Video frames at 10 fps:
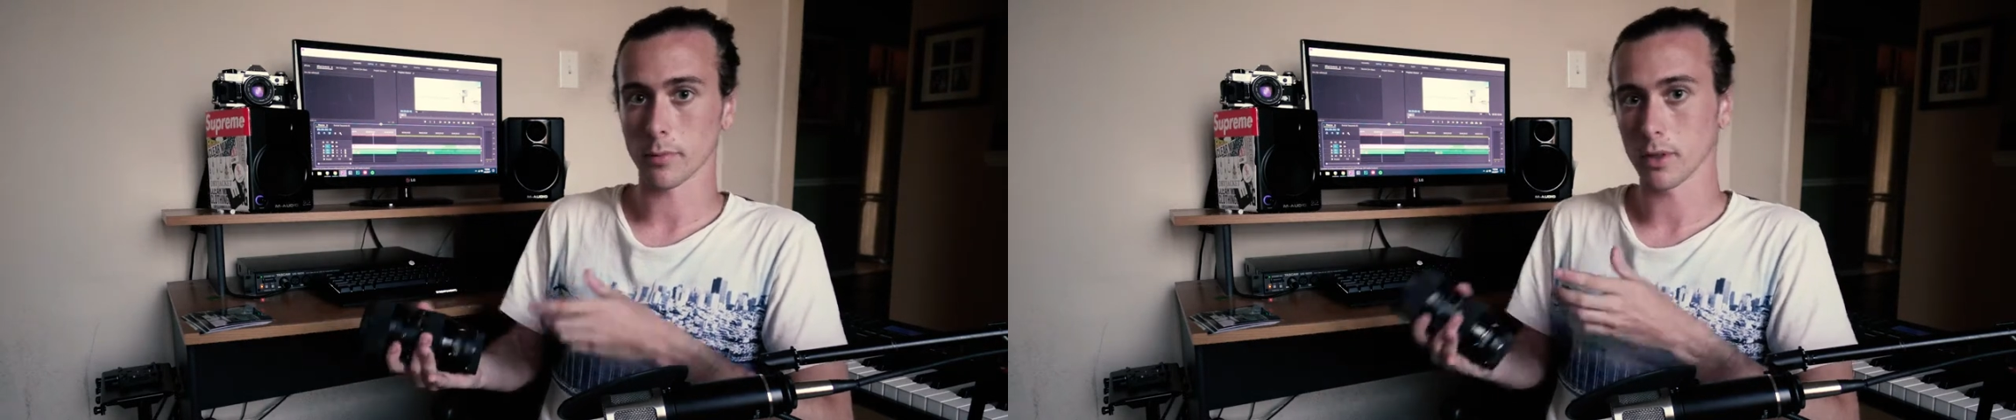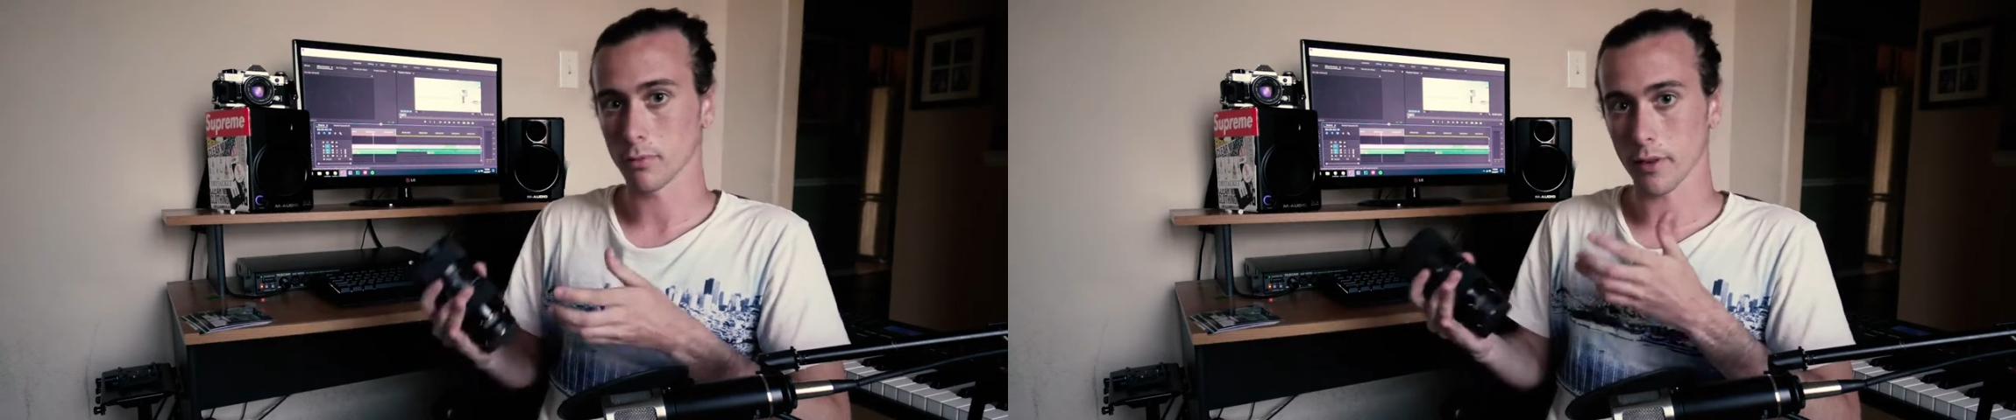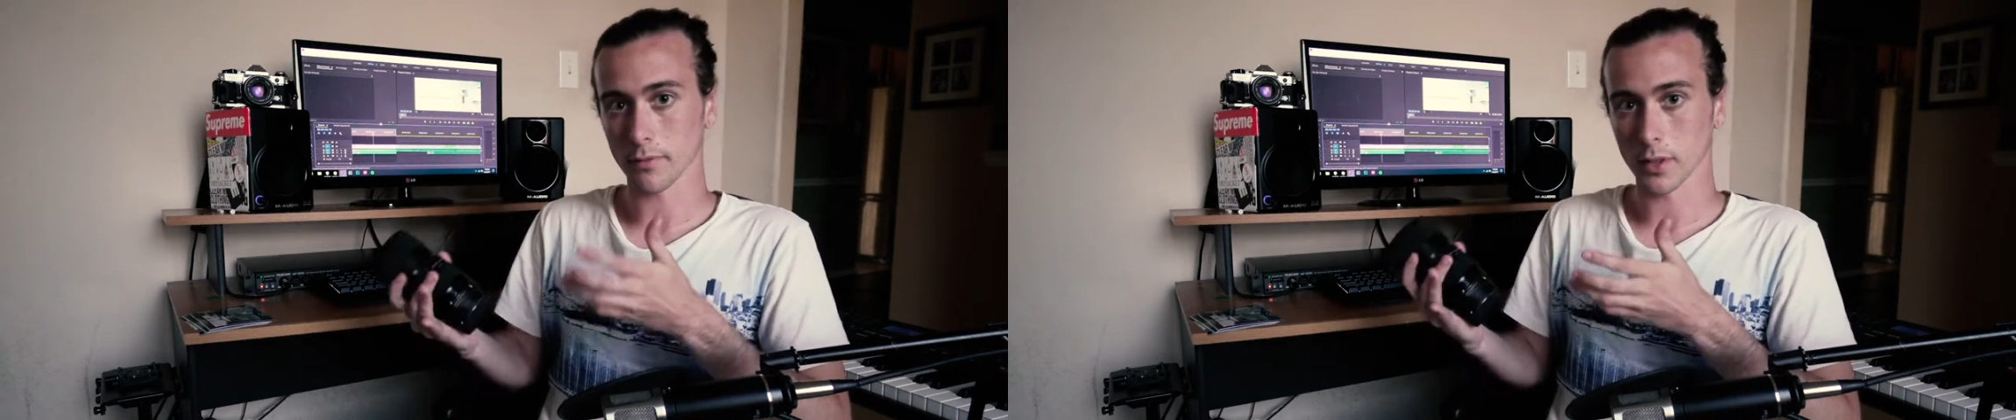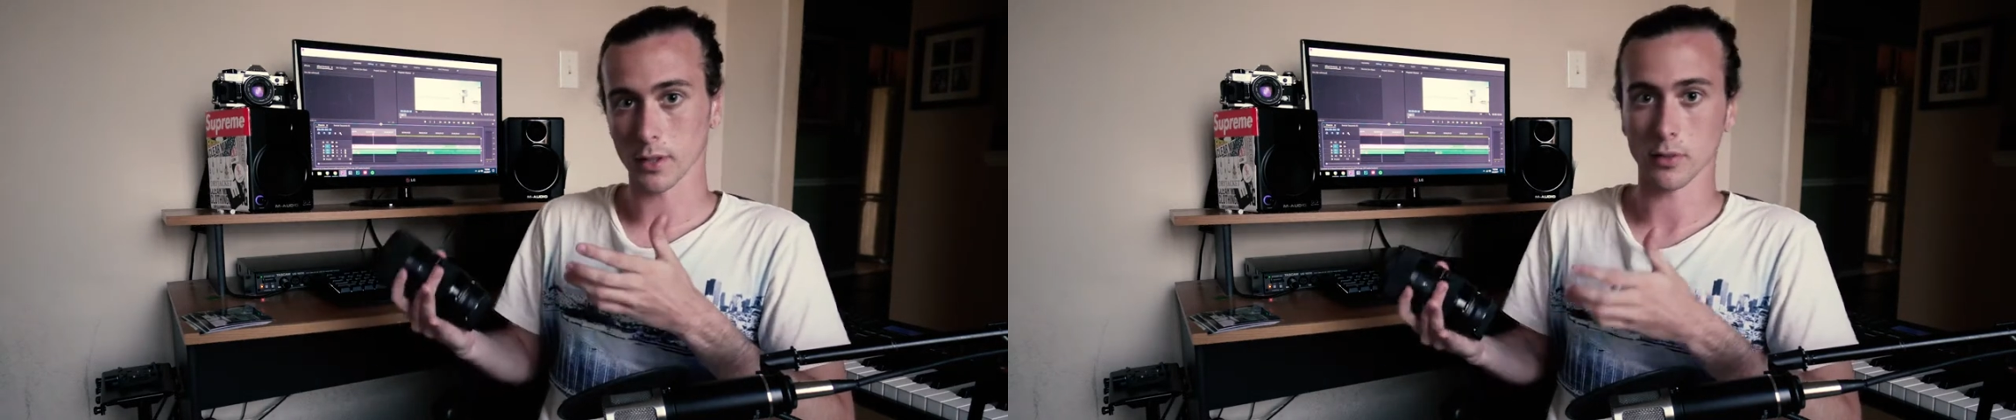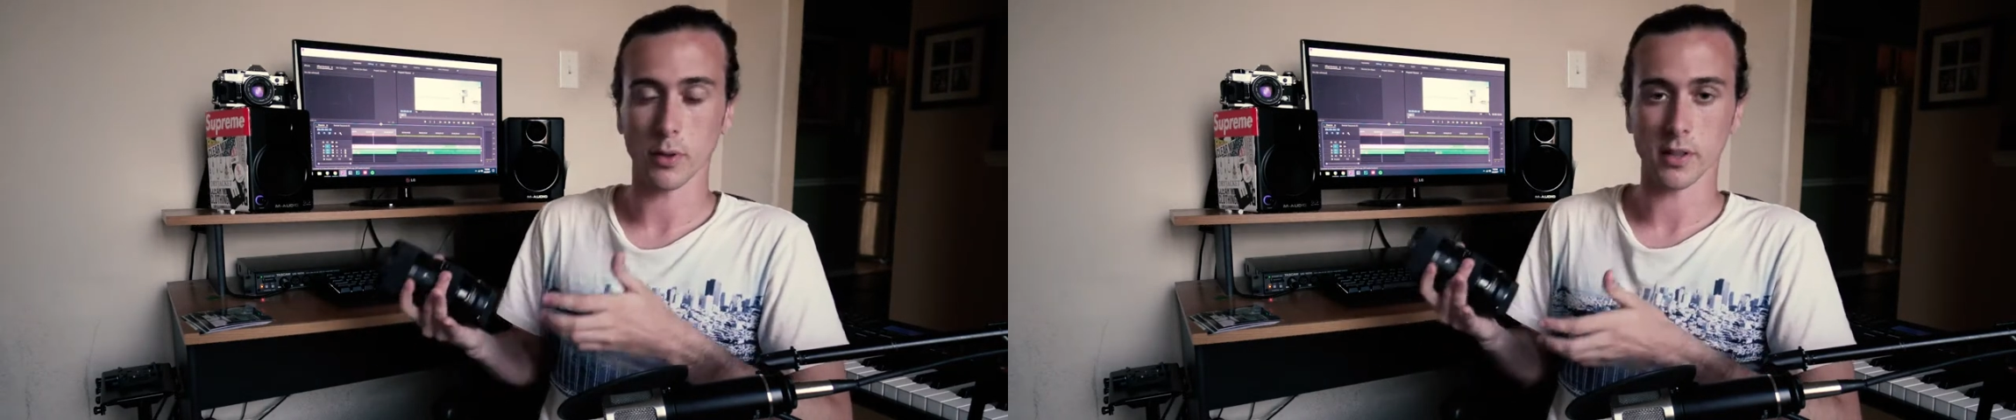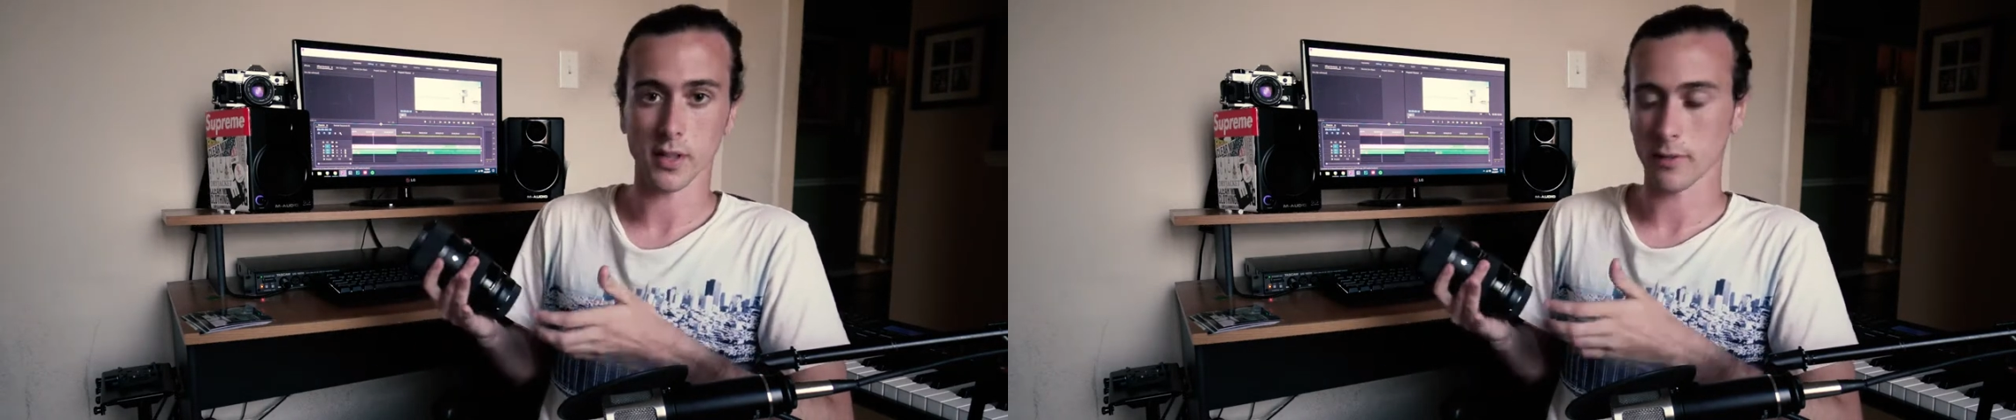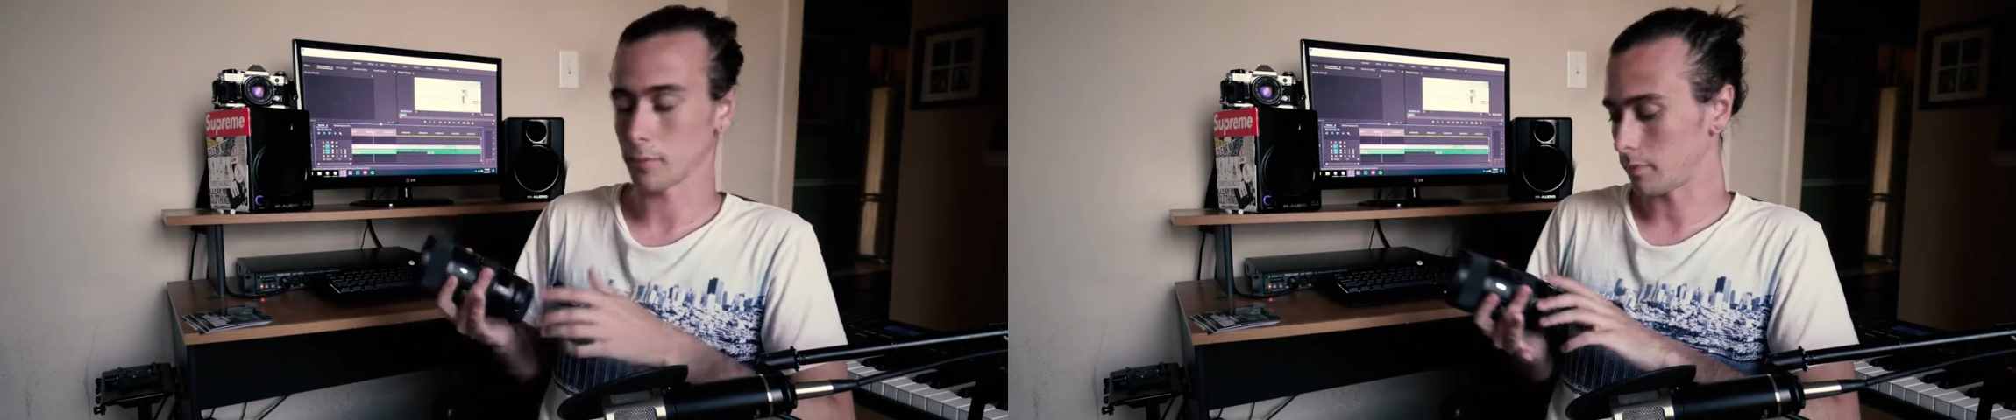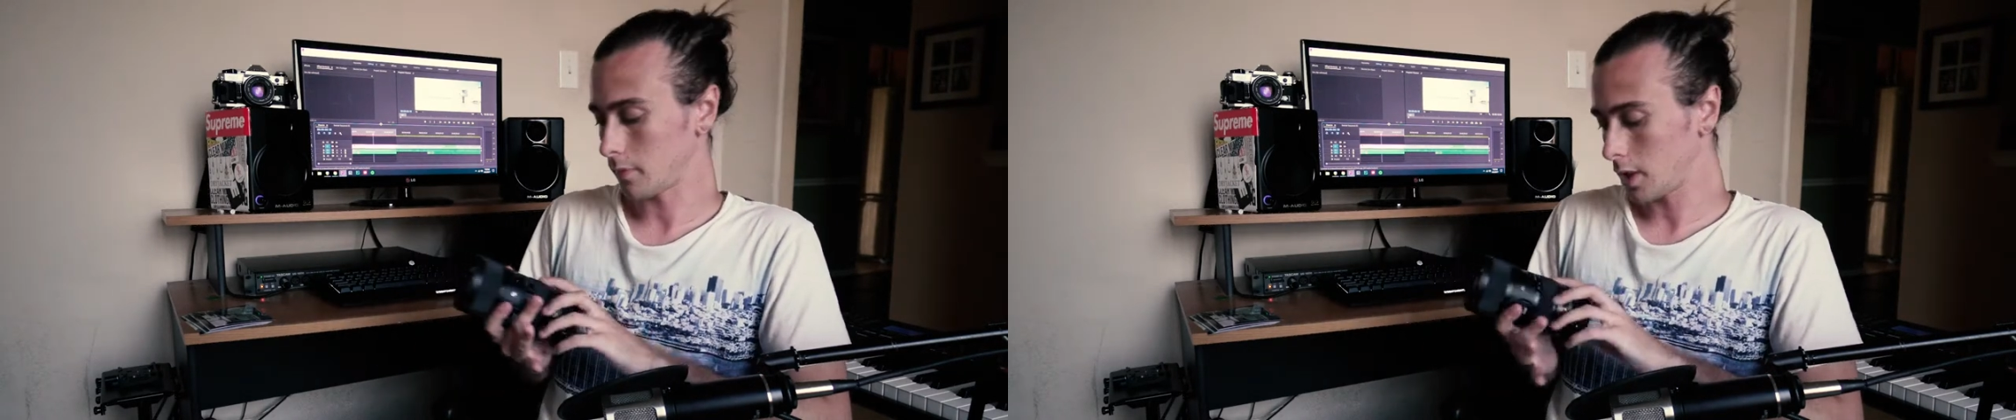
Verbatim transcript: be roughly twenty-seven